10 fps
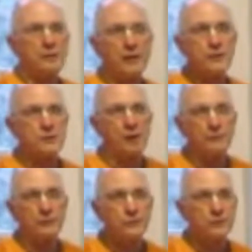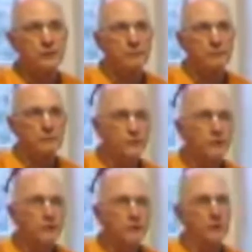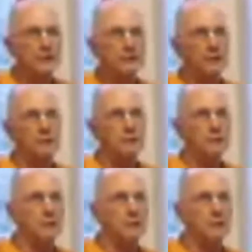Vaishnavas, seen people like that.